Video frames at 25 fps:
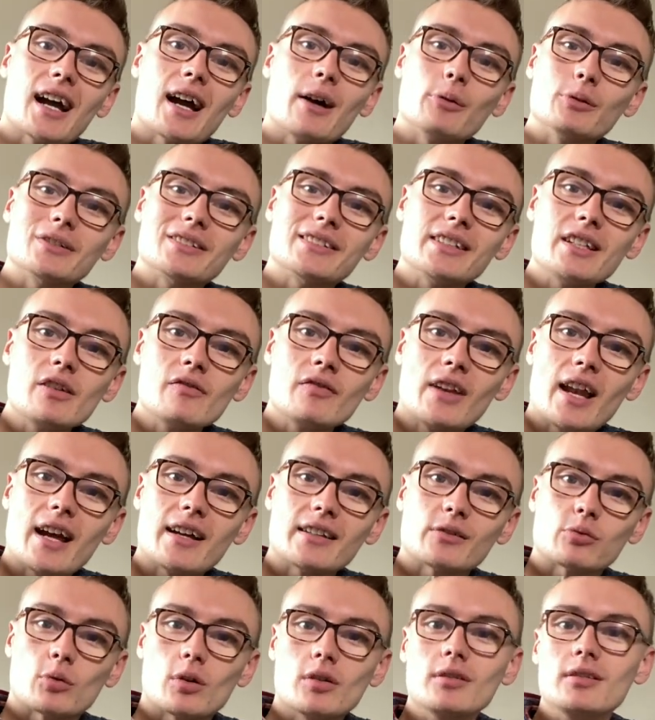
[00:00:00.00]
I will see you in the
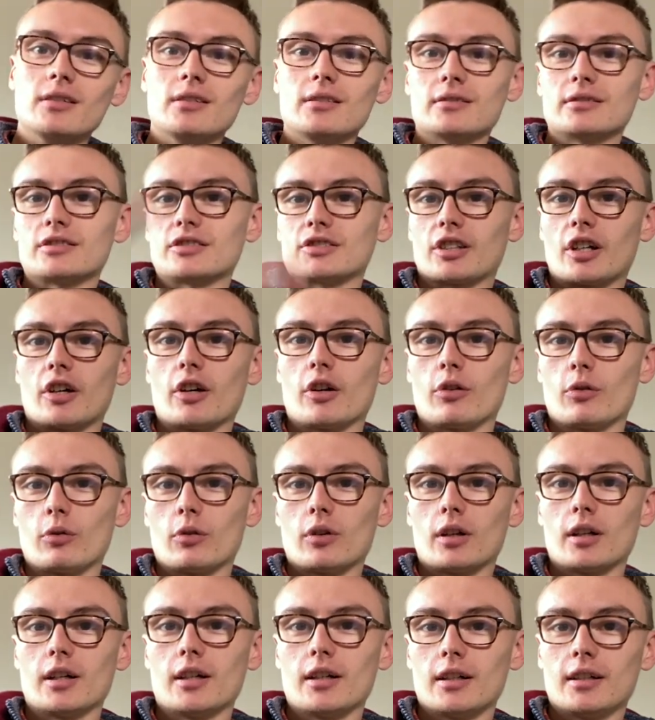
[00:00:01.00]
next one,
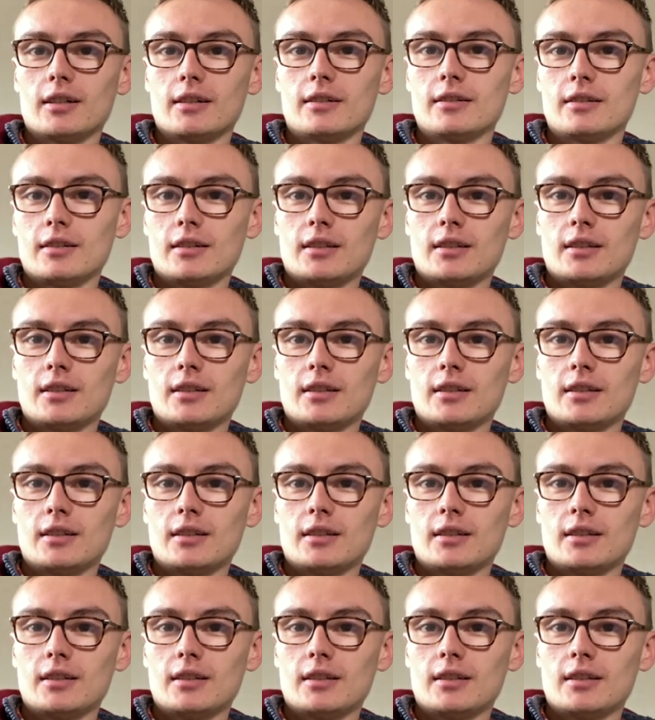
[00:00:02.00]
so